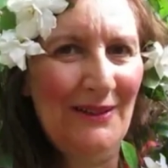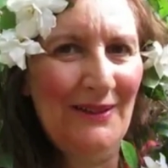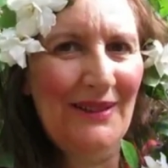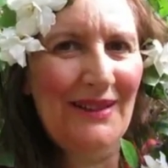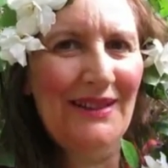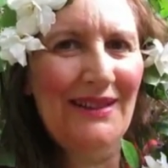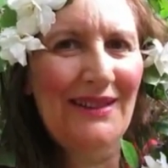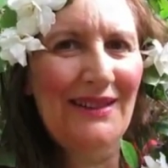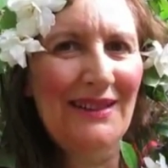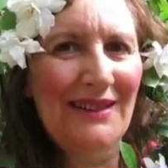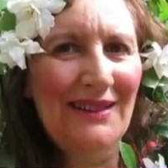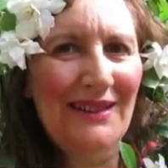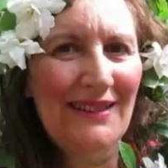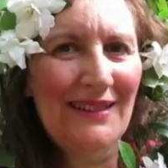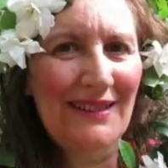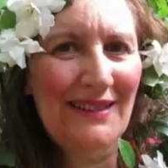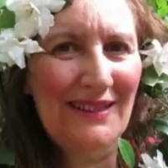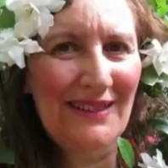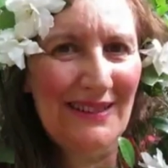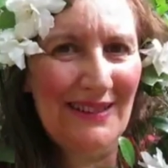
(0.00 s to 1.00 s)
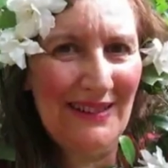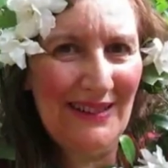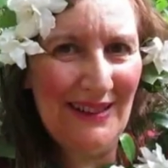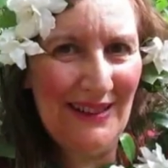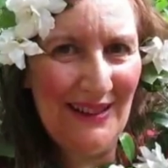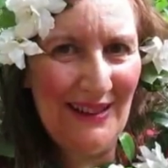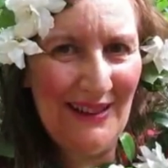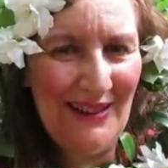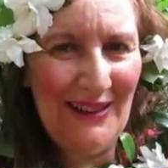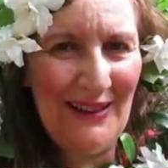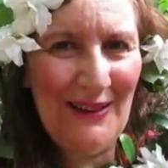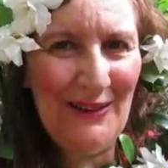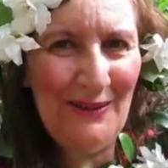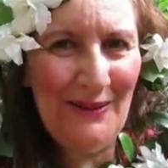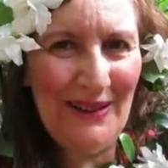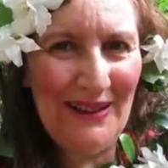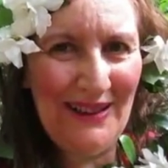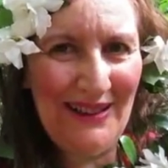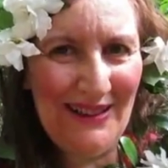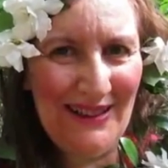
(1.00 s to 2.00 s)
one. You're
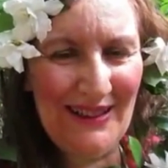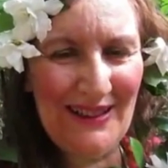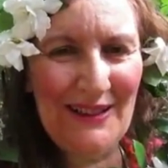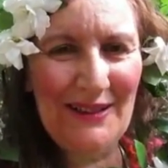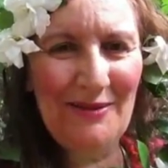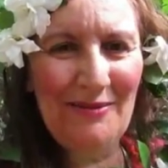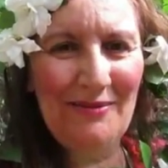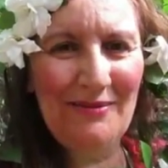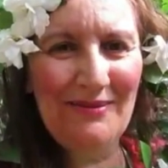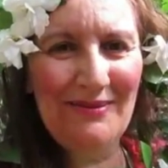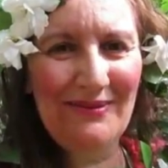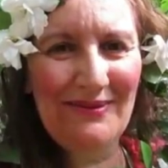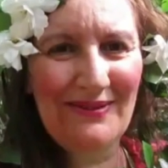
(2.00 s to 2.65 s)
welcome.